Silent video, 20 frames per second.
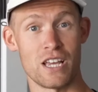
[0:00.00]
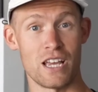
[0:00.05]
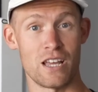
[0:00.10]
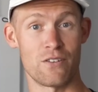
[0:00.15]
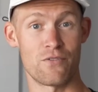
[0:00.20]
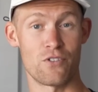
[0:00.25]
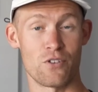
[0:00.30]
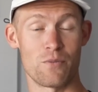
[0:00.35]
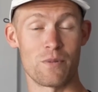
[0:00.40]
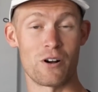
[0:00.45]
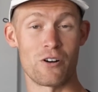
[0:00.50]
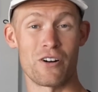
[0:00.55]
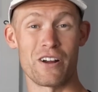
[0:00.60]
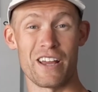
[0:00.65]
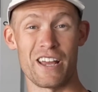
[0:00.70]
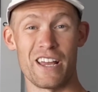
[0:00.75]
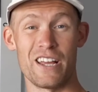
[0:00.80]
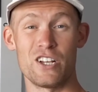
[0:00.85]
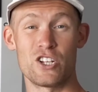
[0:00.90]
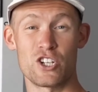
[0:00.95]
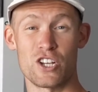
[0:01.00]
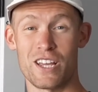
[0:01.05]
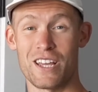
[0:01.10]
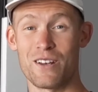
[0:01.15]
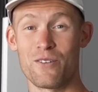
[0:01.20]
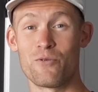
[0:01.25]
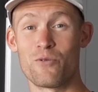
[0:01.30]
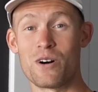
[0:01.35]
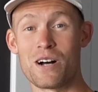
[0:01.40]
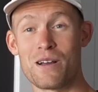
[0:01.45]
and from our
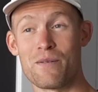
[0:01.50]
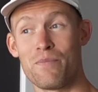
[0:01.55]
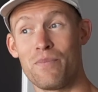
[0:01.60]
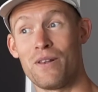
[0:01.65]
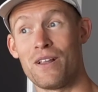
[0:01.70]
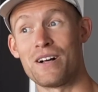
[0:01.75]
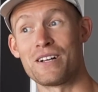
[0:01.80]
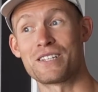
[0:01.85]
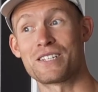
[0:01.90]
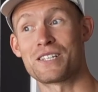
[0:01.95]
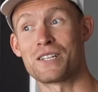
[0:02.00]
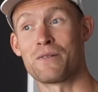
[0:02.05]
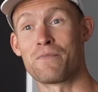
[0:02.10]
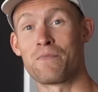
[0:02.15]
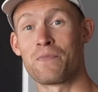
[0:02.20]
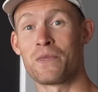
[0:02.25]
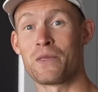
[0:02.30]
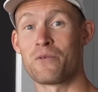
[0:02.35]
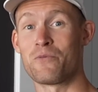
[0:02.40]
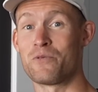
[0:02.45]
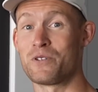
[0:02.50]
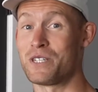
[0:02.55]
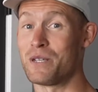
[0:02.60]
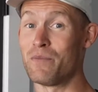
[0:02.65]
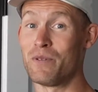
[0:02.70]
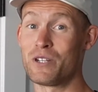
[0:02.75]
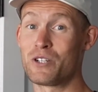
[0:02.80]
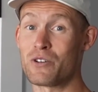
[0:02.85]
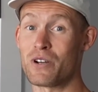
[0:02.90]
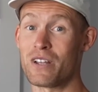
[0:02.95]
HNY Plus. We
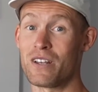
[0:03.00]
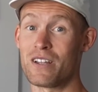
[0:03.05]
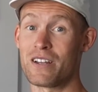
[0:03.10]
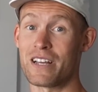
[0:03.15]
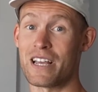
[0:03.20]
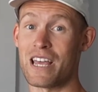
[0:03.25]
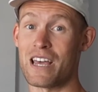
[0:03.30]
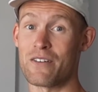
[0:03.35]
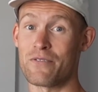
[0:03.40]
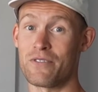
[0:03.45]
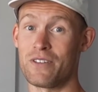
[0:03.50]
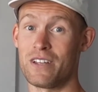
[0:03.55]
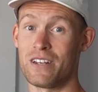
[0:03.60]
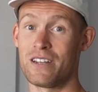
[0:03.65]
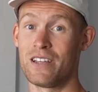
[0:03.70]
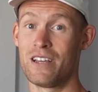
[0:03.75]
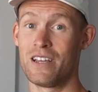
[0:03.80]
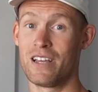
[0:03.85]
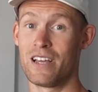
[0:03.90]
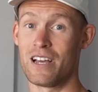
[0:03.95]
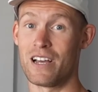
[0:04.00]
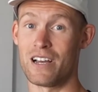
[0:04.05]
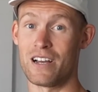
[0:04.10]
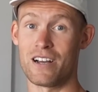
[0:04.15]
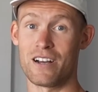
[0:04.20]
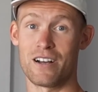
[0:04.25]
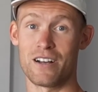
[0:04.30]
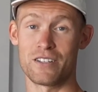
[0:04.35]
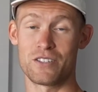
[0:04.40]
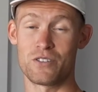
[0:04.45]
simply drink a lot of caffeine.
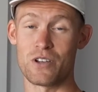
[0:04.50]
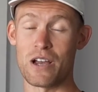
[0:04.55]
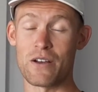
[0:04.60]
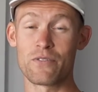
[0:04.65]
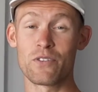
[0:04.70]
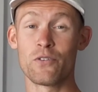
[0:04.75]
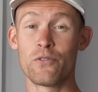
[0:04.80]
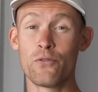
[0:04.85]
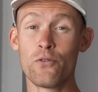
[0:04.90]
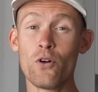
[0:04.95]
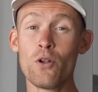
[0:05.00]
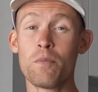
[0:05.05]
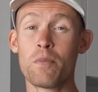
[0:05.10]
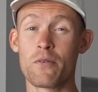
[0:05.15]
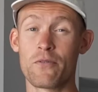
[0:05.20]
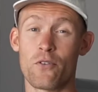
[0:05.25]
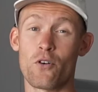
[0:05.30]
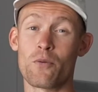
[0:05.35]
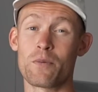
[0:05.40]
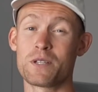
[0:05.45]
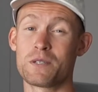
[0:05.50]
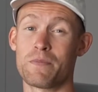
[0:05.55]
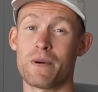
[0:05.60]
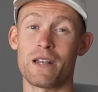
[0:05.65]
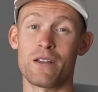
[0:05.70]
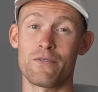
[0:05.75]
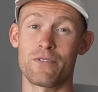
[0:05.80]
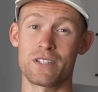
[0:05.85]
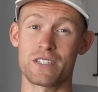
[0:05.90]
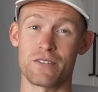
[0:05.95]
To have the full performance
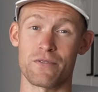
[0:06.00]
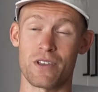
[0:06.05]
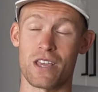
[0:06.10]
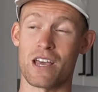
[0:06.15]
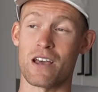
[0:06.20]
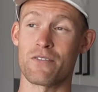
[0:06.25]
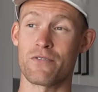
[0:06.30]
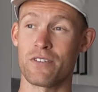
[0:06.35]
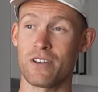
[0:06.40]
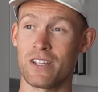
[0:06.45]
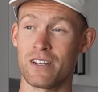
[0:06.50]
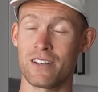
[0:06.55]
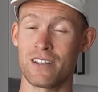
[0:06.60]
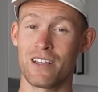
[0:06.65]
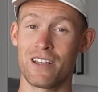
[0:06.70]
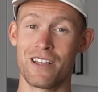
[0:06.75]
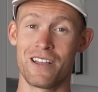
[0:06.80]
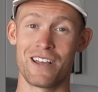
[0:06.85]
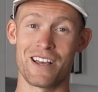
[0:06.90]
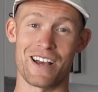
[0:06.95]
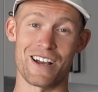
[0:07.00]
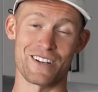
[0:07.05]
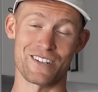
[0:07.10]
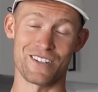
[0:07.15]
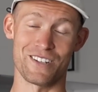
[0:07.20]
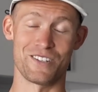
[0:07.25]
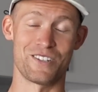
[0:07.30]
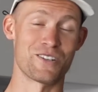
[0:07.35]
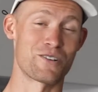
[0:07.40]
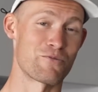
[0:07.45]
benefits of caffeine,
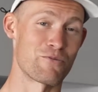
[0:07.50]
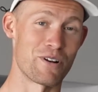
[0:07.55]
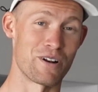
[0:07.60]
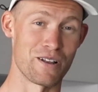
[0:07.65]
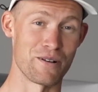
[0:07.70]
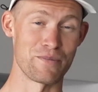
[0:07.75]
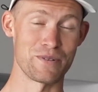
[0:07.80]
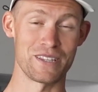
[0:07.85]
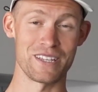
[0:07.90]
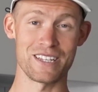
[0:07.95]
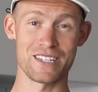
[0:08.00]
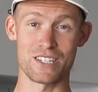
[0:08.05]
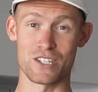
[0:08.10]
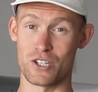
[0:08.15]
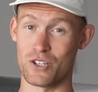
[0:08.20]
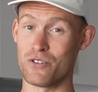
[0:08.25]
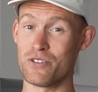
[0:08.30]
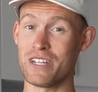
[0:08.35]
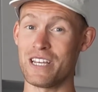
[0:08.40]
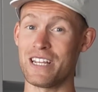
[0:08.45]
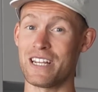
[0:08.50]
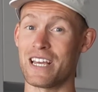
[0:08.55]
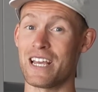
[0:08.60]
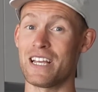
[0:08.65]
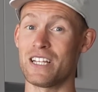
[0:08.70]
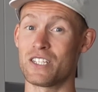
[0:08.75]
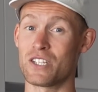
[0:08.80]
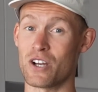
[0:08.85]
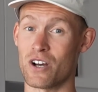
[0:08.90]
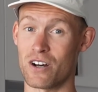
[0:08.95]
actually just read up on this, you
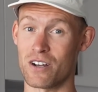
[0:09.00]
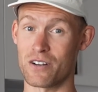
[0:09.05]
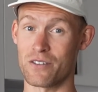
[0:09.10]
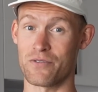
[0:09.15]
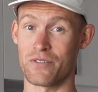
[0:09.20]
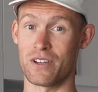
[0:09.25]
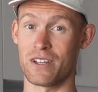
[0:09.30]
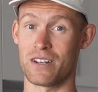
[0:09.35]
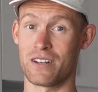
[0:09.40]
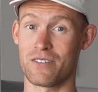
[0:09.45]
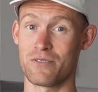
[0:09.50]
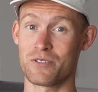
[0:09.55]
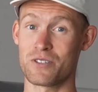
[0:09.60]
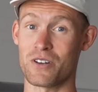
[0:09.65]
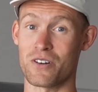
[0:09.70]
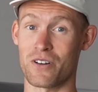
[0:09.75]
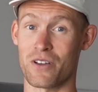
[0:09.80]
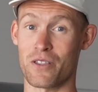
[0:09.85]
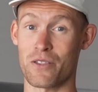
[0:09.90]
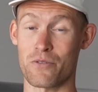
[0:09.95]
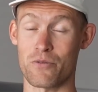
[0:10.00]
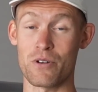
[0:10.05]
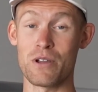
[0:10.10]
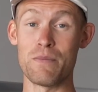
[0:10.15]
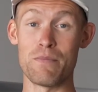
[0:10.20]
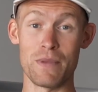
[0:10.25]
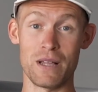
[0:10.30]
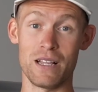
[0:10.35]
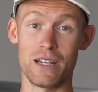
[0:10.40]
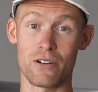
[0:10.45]
need a ton of it. I'm talking 3
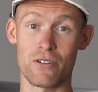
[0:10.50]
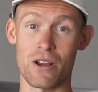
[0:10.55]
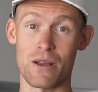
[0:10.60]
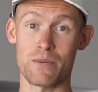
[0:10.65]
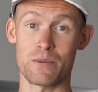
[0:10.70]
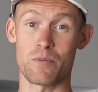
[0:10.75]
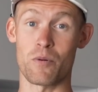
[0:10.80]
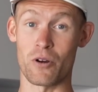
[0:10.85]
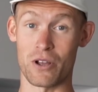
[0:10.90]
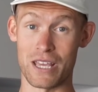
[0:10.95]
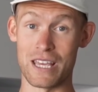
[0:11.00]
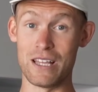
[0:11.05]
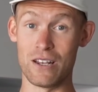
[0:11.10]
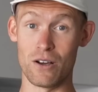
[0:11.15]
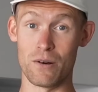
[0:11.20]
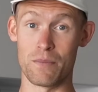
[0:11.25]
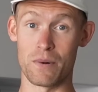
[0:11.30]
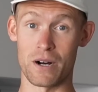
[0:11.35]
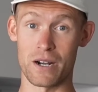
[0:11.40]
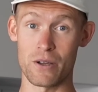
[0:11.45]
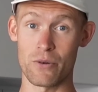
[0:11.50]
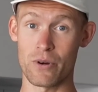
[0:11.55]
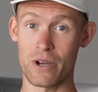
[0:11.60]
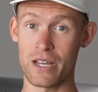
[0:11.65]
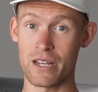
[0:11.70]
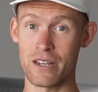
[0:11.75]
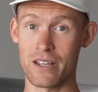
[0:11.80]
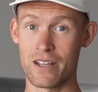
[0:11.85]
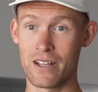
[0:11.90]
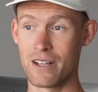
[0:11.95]
milligrams per kilo body
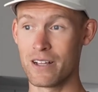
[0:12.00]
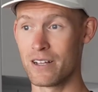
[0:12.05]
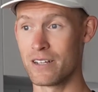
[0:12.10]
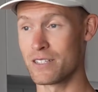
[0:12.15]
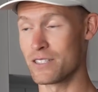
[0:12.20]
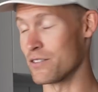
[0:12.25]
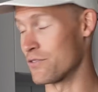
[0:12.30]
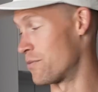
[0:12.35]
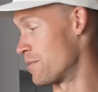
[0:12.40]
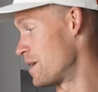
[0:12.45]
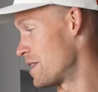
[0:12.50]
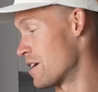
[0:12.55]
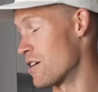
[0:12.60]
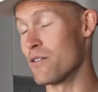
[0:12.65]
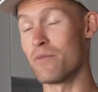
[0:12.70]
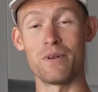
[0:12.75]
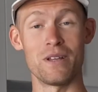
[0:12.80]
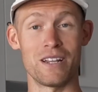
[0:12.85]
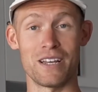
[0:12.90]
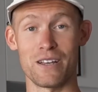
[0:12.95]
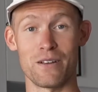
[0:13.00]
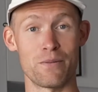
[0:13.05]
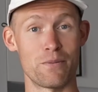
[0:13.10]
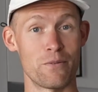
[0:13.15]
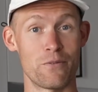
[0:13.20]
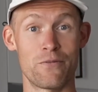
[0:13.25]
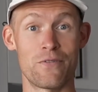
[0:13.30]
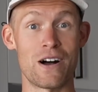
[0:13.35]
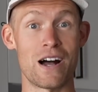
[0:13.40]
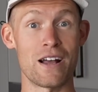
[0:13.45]
weight. So for me, that would be like
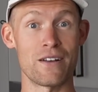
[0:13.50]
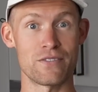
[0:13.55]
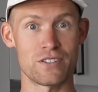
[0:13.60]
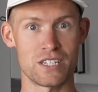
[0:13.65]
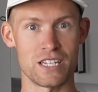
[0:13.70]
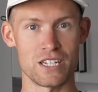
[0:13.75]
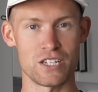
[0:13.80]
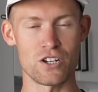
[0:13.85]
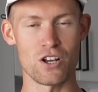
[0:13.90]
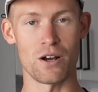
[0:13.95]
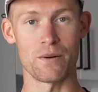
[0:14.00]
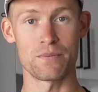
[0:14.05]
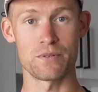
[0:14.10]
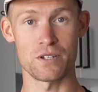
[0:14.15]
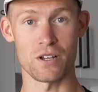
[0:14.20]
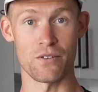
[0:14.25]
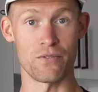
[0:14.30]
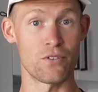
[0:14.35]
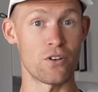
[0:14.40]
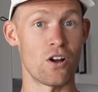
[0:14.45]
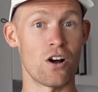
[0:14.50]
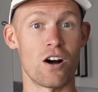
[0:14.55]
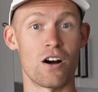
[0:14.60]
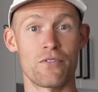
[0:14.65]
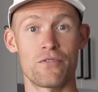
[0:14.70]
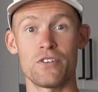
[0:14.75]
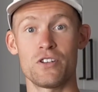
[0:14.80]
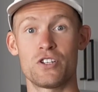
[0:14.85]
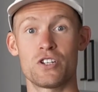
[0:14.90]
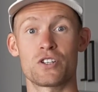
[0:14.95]
5-6 cups of
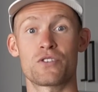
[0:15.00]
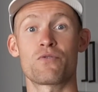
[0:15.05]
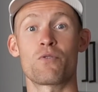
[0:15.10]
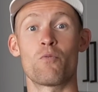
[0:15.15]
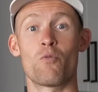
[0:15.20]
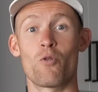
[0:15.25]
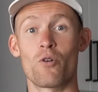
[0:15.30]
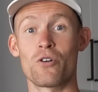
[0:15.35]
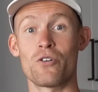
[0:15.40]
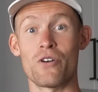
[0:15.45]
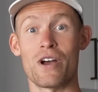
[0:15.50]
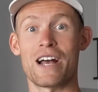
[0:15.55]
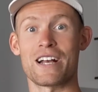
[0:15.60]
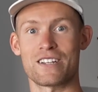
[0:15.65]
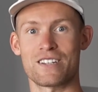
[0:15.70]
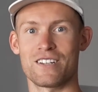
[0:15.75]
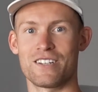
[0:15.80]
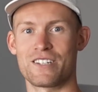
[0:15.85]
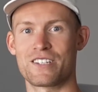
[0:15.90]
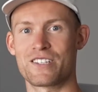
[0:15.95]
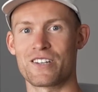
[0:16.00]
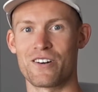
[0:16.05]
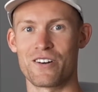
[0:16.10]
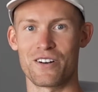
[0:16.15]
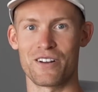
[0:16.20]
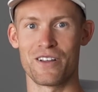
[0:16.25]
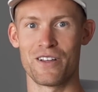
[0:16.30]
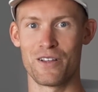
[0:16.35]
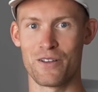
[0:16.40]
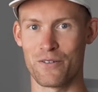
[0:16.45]
coffee just from where you actually
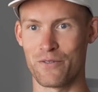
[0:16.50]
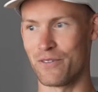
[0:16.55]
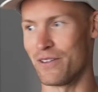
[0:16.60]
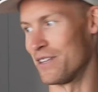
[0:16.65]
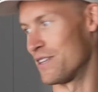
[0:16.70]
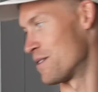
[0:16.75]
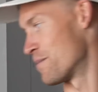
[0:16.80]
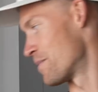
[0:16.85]
start feeling the